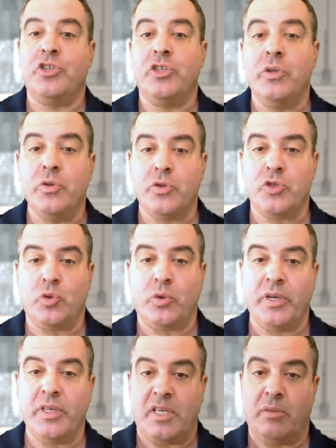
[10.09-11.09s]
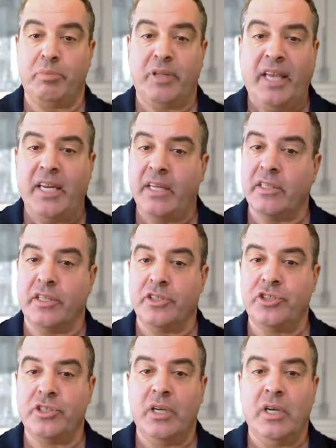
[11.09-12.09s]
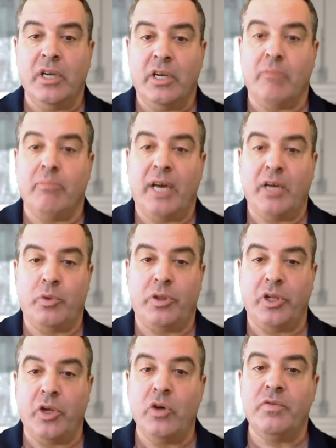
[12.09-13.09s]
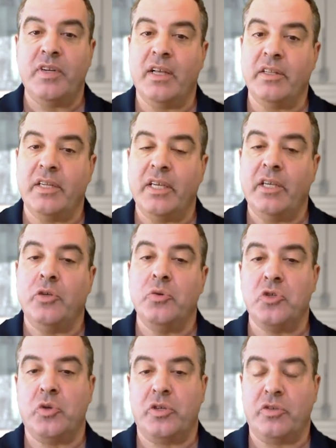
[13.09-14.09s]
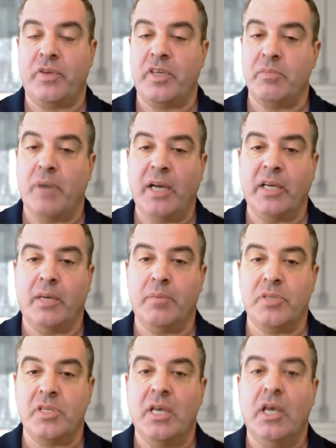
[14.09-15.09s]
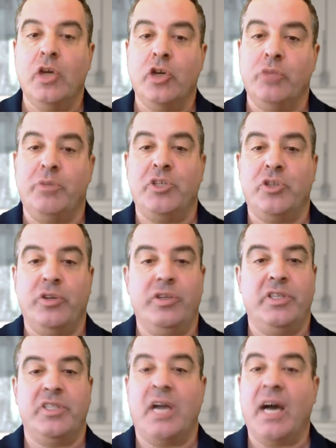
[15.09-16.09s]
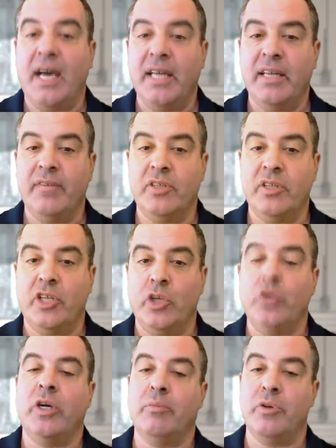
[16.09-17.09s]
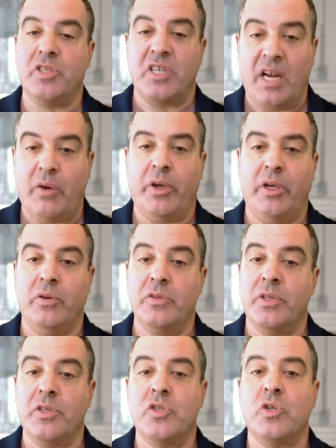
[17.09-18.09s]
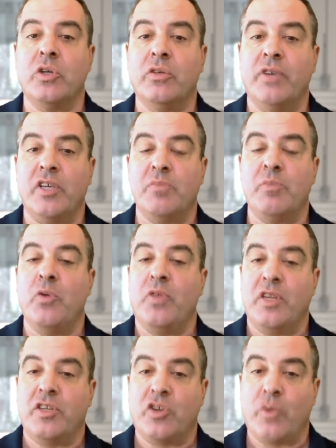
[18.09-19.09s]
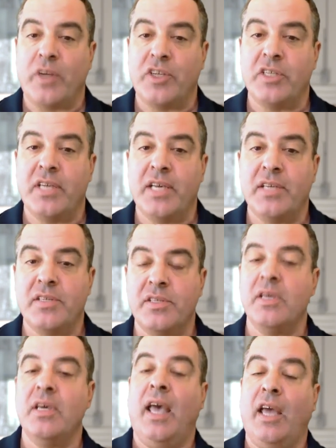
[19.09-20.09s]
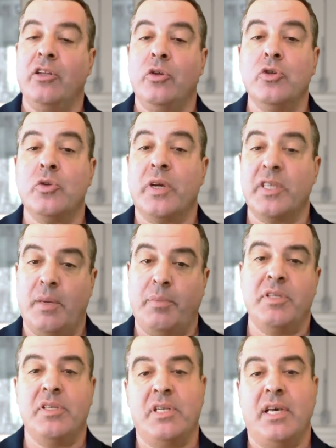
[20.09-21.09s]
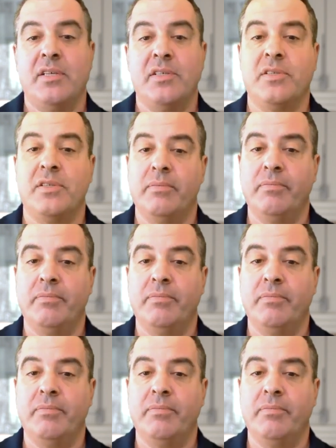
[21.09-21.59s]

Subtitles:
user stories in plain English, combined with low-fidelity user interface mockups, could be turned into high-level cucumber scenarios that serve as both integration tests and user acceptance tests.